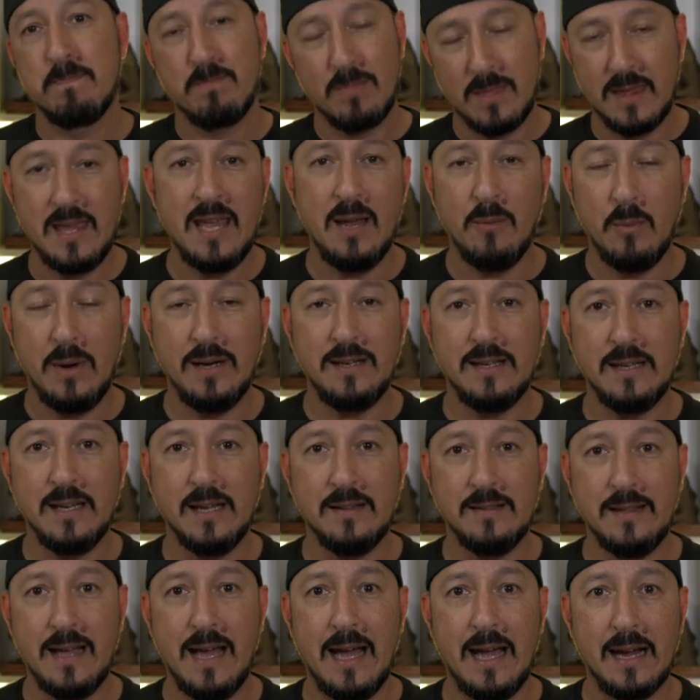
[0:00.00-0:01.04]
Can't wait to
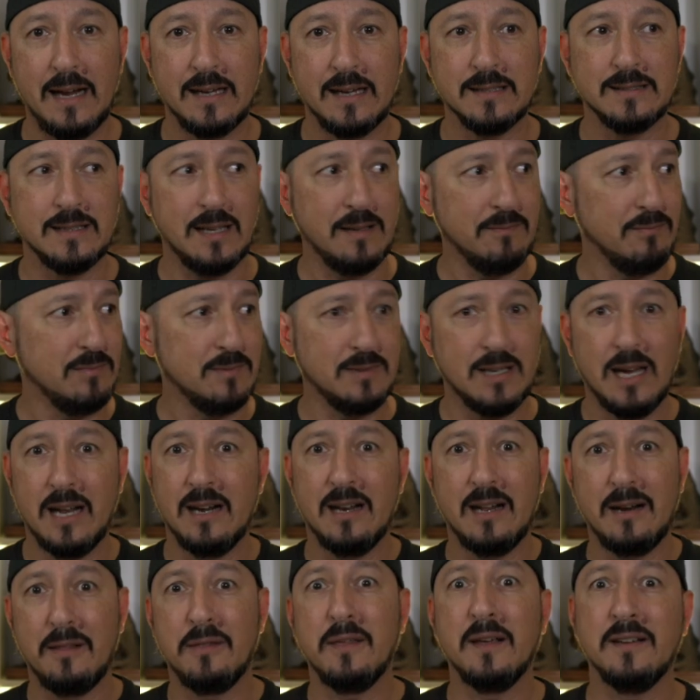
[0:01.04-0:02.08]
get that because I've got a
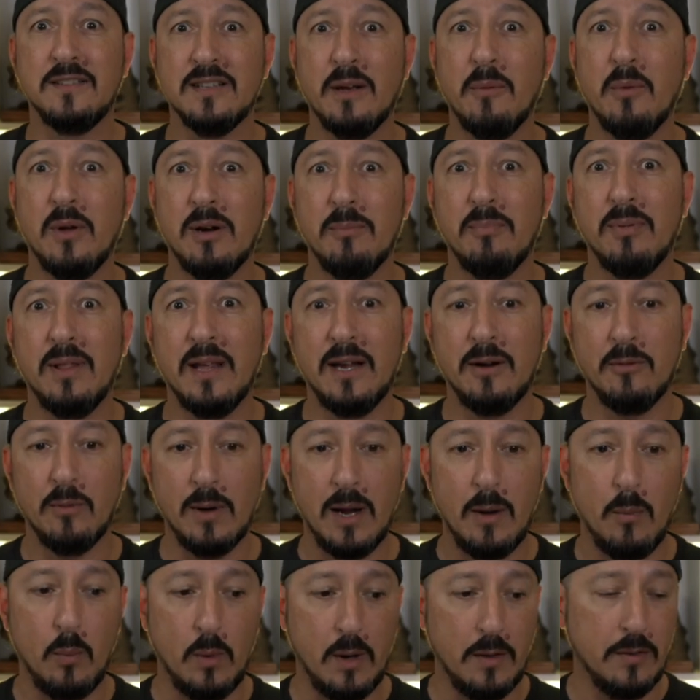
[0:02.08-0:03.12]
lot of things I wanna play
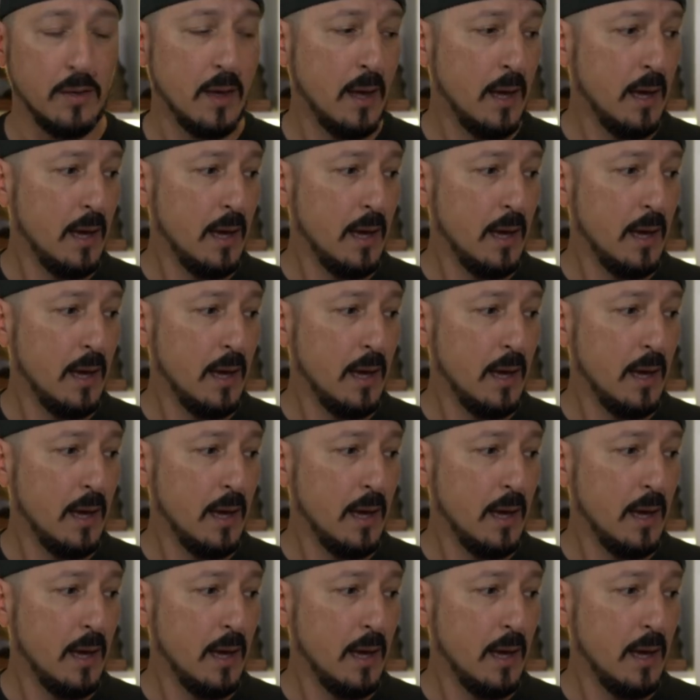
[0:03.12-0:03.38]
around with.